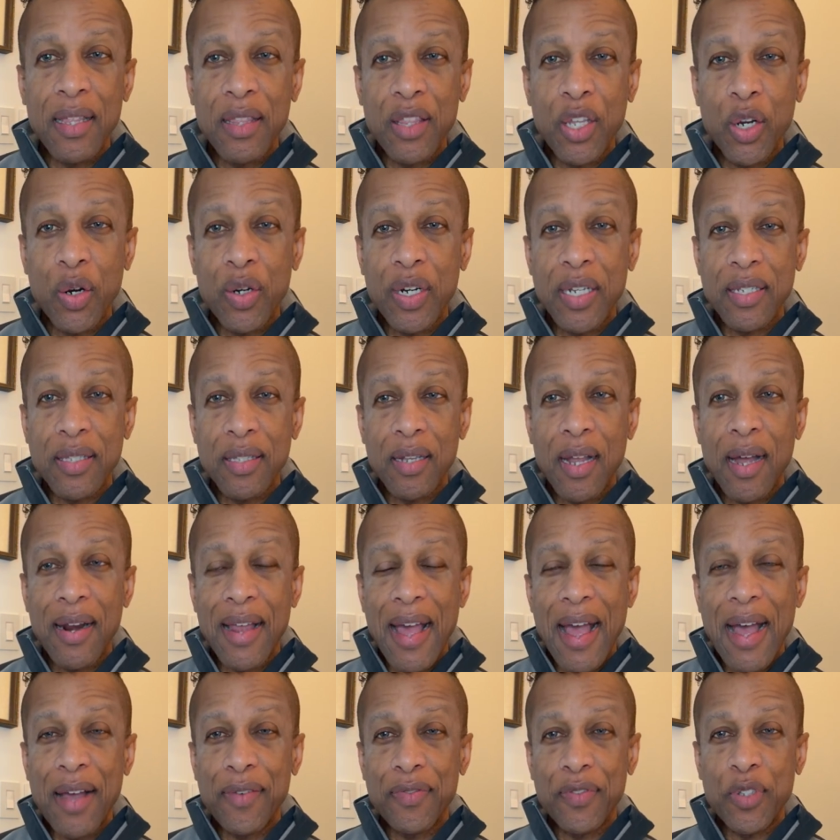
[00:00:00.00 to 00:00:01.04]
There does not
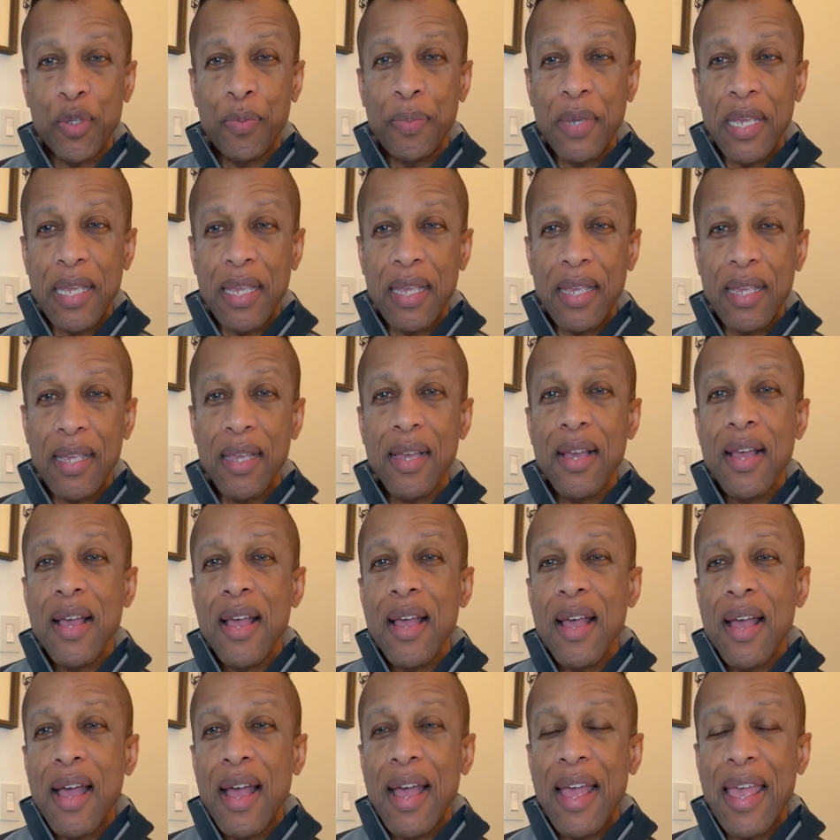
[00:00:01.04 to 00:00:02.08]
have to be
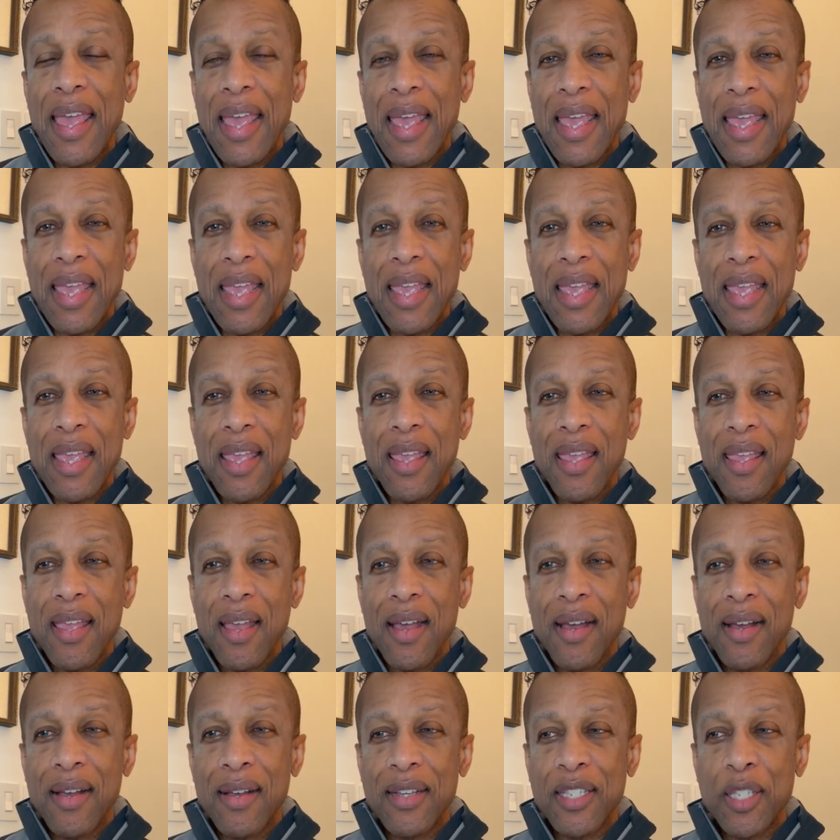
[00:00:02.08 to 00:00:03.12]
a
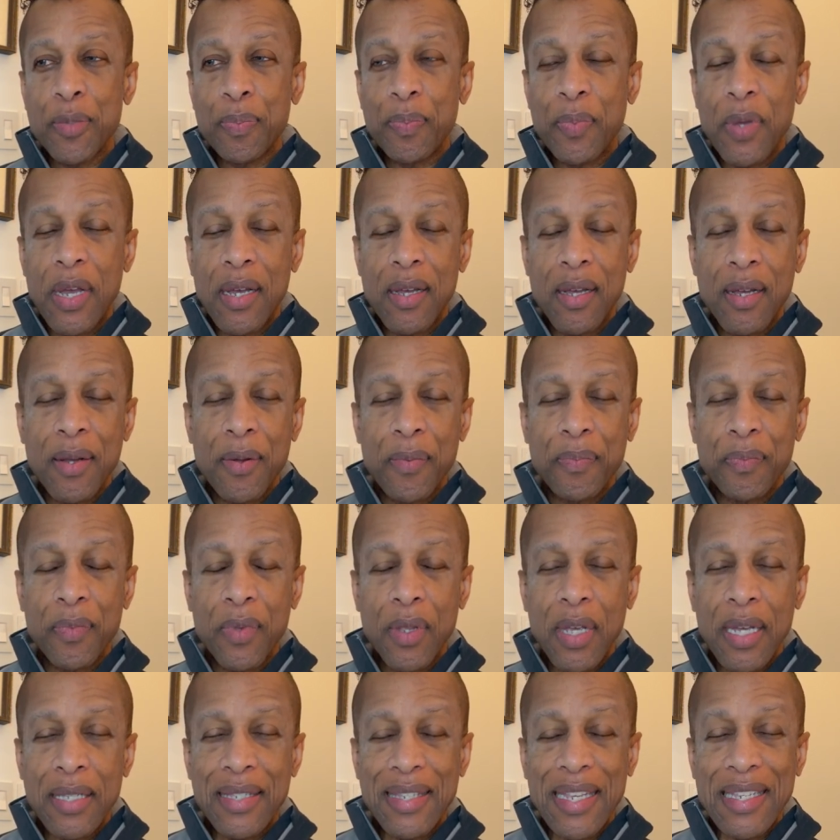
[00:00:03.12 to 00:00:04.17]

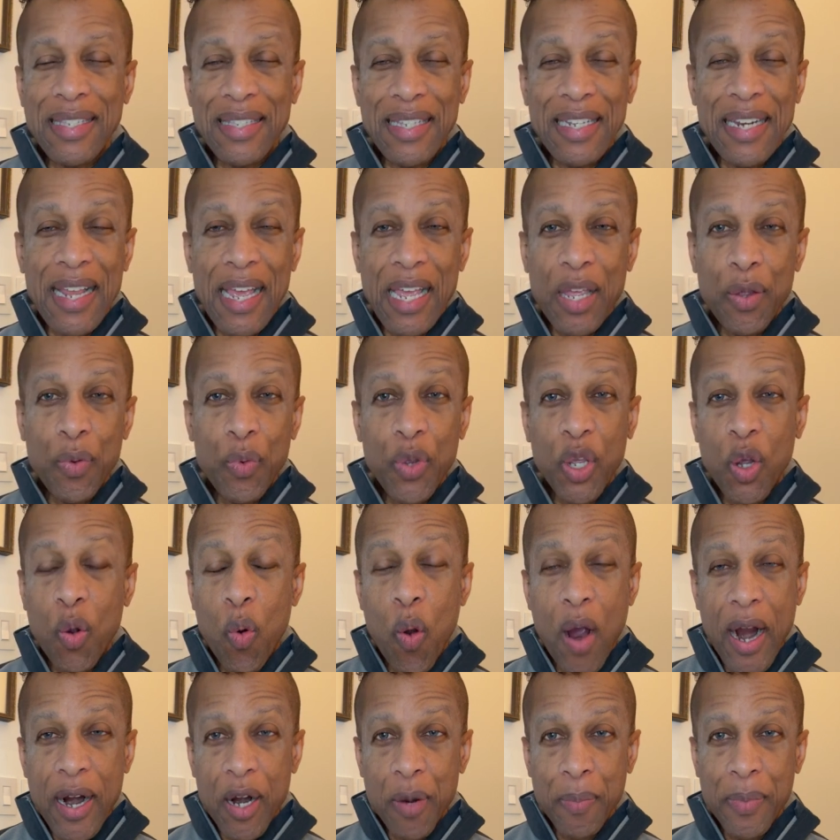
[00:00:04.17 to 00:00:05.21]
60-day
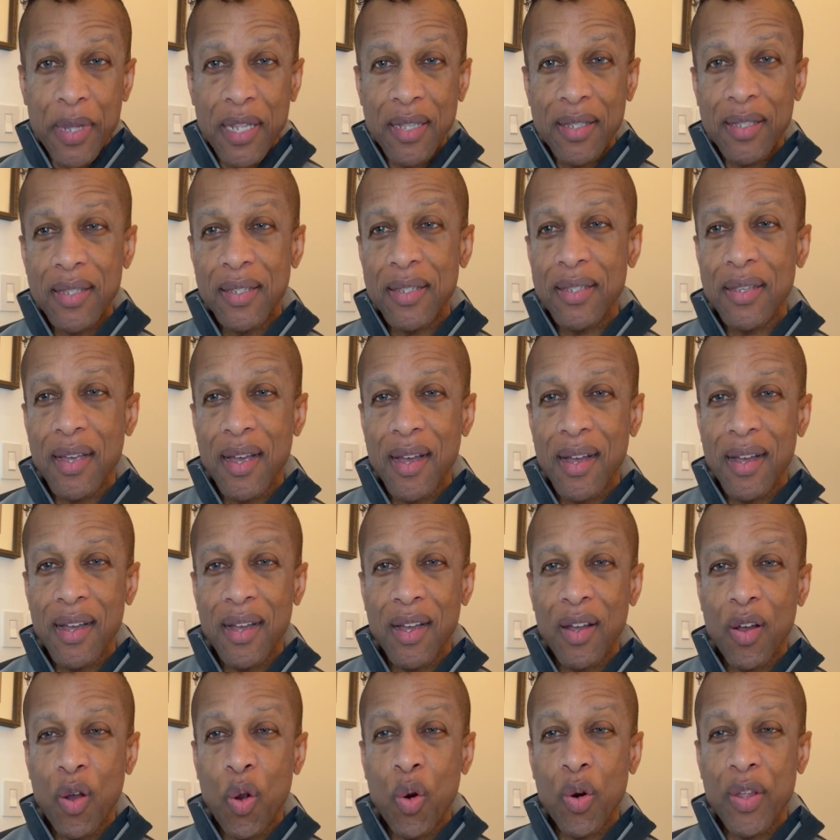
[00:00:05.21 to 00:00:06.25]
requirement
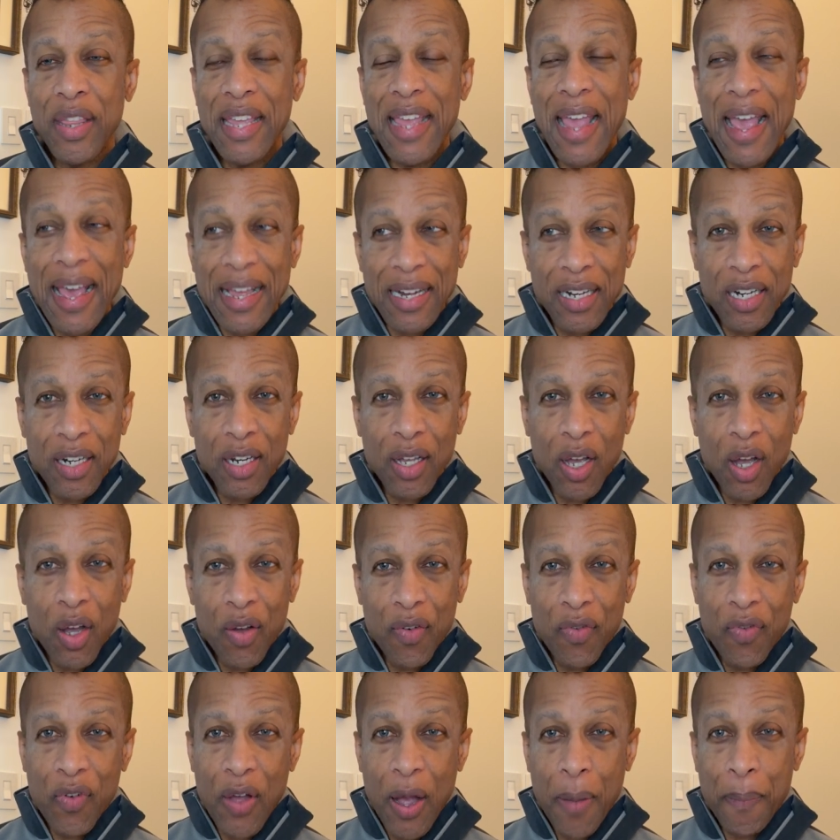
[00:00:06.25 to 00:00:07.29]
or the end
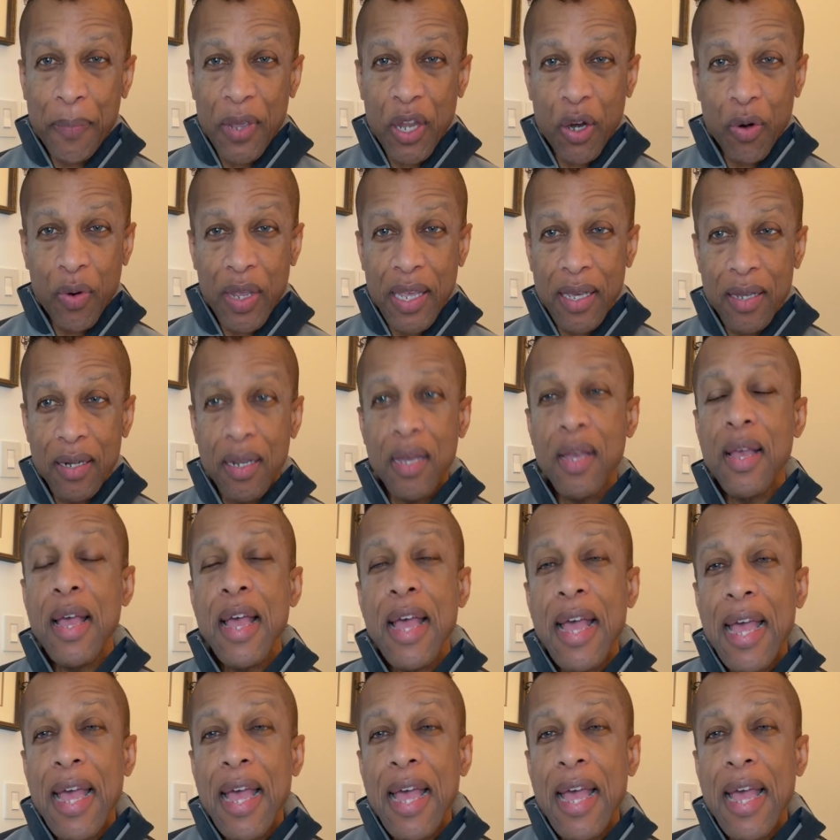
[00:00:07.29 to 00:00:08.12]
of a period.